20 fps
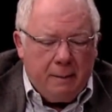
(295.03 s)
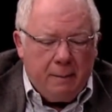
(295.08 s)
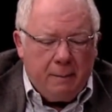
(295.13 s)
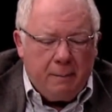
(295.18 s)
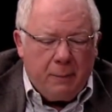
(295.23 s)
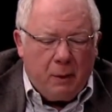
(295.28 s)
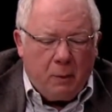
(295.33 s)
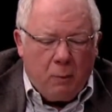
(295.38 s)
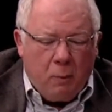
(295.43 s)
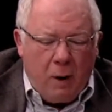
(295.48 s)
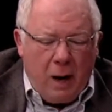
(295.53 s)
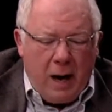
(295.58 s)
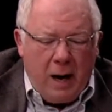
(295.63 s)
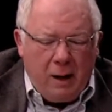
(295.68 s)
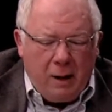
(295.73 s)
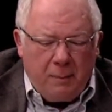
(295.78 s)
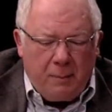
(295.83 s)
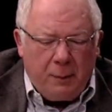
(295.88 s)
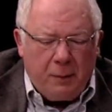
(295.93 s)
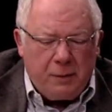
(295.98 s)
But
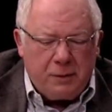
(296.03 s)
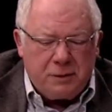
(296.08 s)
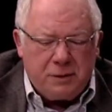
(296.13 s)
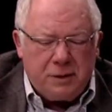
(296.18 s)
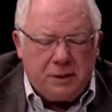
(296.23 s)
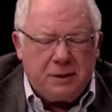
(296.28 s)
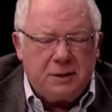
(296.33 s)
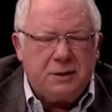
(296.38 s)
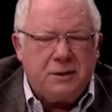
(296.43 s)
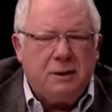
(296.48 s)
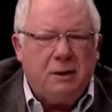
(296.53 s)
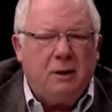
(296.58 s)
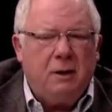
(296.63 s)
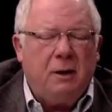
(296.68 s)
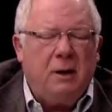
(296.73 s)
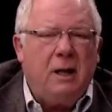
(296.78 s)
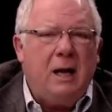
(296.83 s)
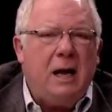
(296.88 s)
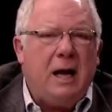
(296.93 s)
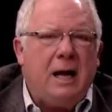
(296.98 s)
while a person is still
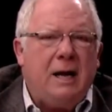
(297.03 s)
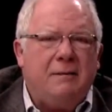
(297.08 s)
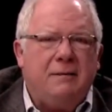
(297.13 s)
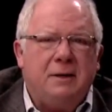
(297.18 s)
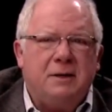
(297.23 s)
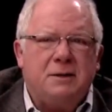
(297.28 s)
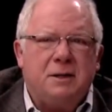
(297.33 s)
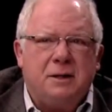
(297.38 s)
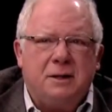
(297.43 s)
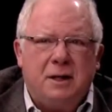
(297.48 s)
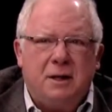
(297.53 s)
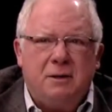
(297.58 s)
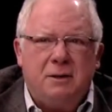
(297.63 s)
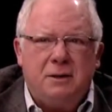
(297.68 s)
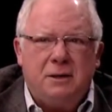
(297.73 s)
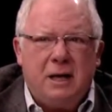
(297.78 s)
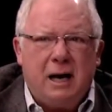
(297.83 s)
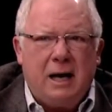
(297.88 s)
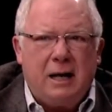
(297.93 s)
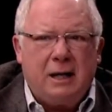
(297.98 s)
alive, there's another
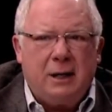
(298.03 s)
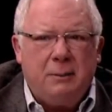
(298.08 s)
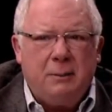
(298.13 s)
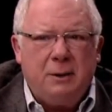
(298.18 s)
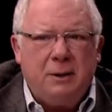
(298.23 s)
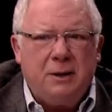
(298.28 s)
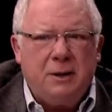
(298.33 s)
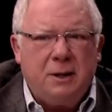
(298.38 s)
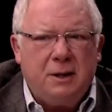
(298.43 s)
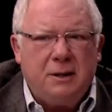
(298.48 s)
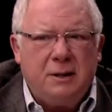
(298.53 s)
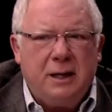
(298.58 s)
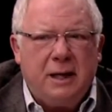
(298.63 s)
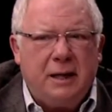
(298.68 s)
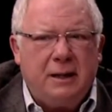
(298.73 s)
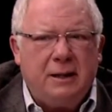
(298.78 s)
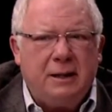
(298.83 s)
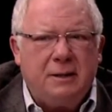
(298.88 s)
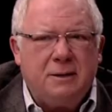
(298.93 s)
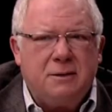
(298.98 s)
document
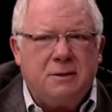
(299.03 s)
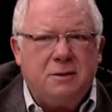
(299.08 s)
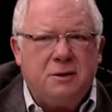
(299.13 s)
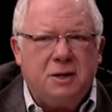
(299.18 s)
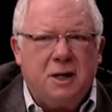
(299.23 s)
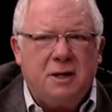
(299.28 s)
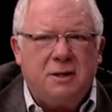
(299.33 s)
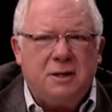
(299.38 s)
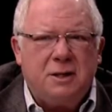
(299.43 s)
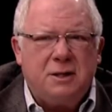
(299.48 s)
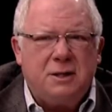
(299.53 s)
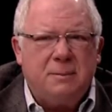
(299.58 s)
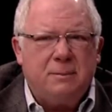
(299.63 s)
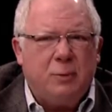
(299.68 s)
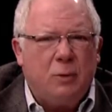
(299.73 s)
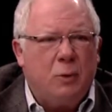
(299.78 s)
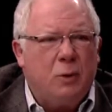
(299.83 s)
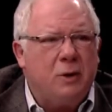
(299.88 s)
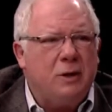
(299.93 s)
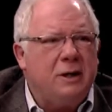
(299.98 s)
that is just as
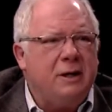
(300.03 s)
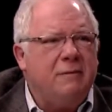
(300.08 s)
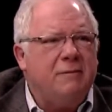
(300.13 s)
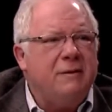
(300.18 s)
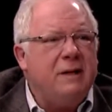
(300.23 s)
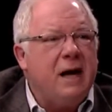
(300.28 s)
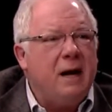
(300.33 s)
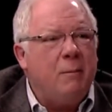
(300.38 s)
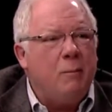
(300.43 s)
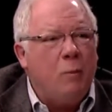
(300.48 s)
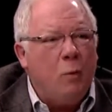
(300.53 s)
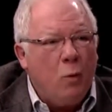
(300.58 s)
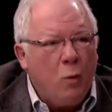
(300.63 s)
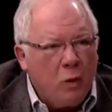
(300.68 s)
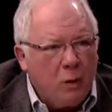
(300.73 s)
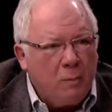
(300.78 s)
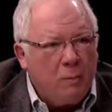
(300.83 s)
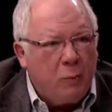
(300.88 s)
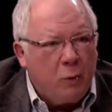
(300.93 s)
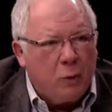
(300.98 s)
important, if not
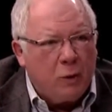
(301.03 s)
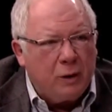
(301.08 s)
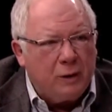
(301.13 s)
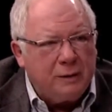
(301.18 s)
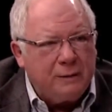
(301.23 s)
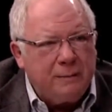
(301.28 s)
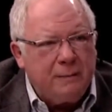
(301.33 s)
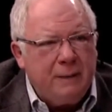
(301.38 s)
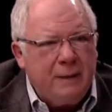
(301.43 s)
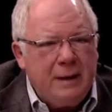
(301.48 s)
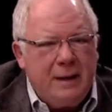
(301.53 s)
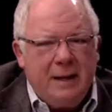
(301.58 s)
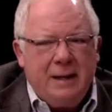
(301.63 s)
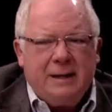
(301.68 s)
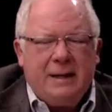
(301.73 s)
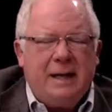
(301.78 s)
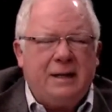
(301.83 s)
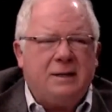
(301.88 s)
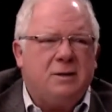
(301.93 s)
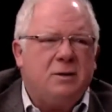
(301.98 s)
more important.
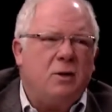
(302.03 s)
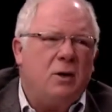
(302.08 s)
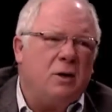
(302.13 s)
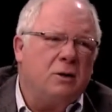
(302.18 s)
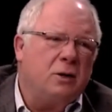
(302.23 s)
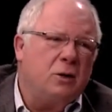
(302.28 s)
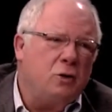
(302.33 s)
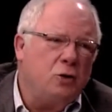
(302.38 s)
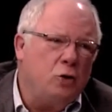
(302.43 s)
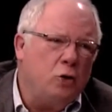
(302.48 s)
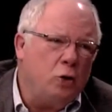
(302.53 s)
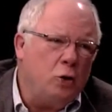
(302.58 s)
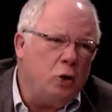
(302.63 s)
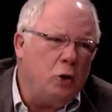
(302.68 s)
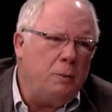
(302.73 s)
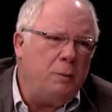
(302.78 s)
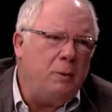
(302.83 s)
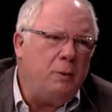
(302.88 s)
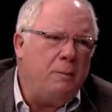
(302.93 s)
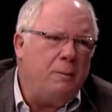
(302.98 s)
That's called the
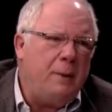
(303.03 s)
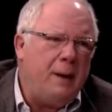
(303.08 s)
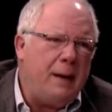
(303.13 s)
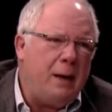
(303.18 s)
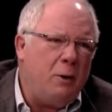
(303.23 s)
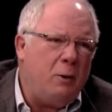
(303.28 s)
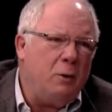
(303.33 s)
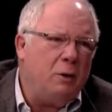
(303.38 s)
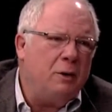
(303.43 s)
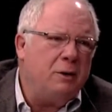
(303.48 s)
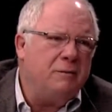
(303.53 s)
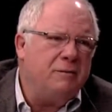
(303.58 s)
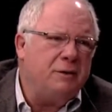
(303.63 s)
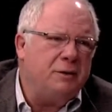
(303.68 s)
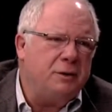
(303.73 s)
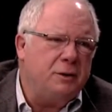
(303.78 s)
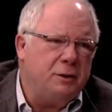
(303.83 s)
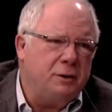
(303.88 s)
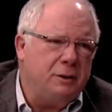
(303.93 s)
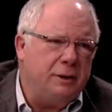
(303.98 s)
durable power of
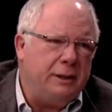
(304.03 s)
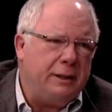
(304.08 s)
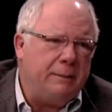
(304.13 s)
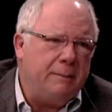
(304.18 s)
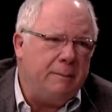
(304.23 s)
attorney.